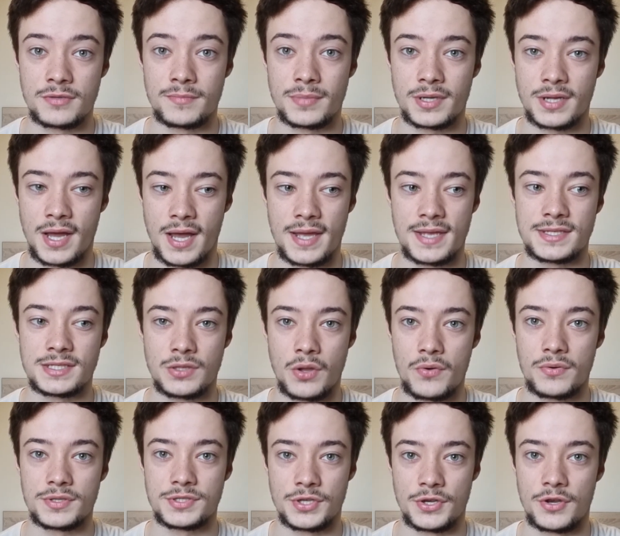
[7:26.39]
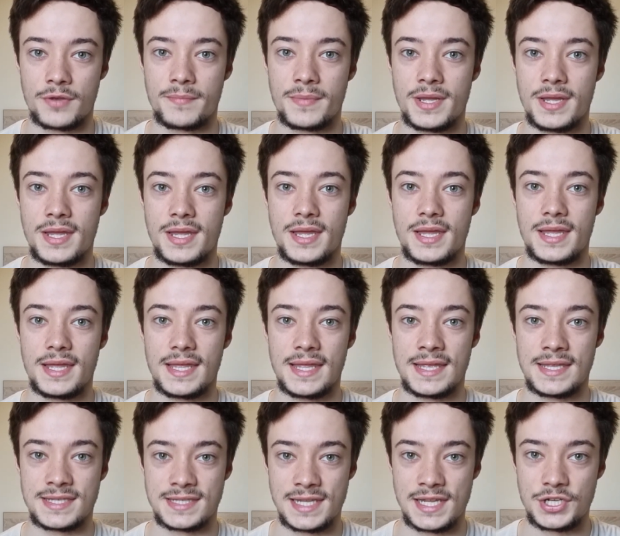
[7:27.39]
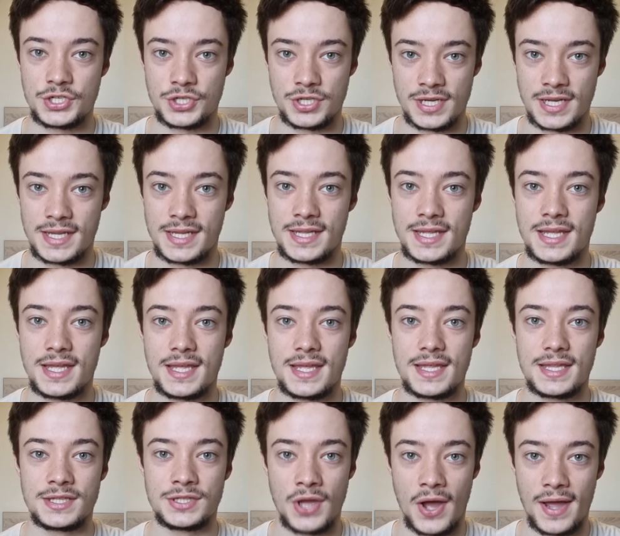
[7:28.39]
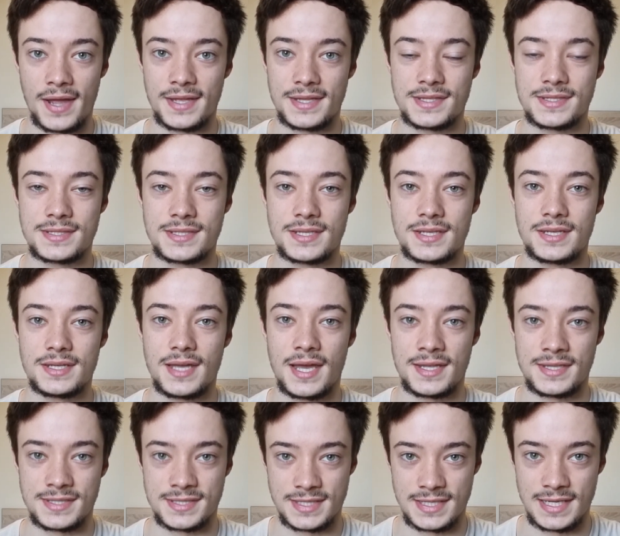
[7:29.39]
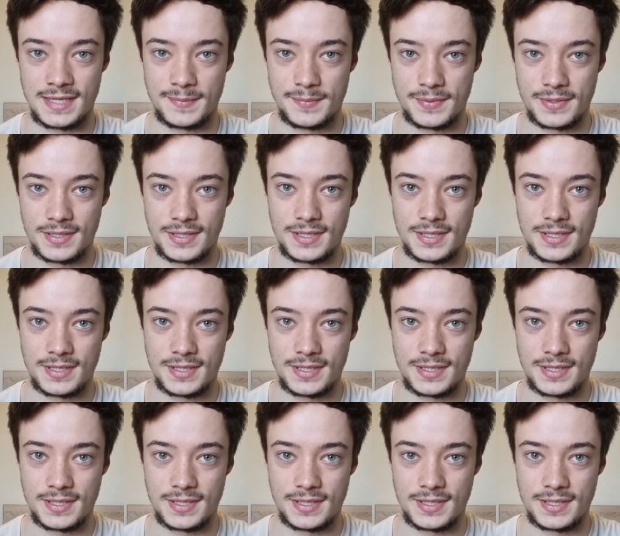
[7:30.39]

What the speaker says: But guys, long term is literally diet and sleep.